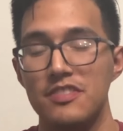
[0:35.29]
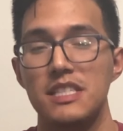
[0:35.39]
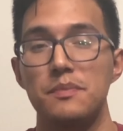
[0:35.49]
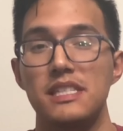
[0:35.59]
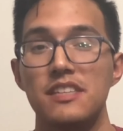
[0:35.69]

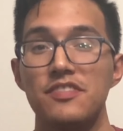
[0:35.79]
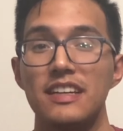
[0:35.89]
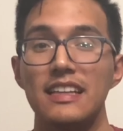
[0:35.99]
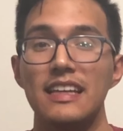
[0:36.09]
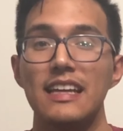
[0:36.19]

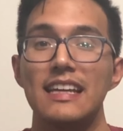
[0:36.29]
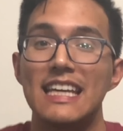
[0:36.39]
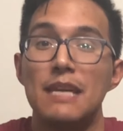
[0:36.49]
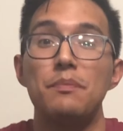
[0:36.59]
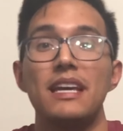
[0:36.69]
specifically
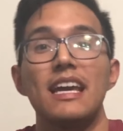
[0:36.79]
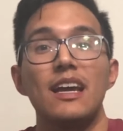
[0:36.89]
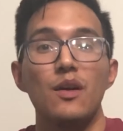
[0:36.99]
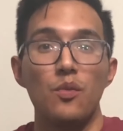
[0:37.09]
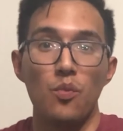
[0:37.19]
keeping
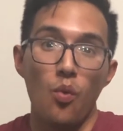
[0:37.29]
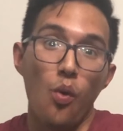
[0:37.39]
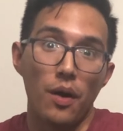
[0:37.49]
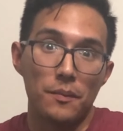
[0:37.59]
it warm.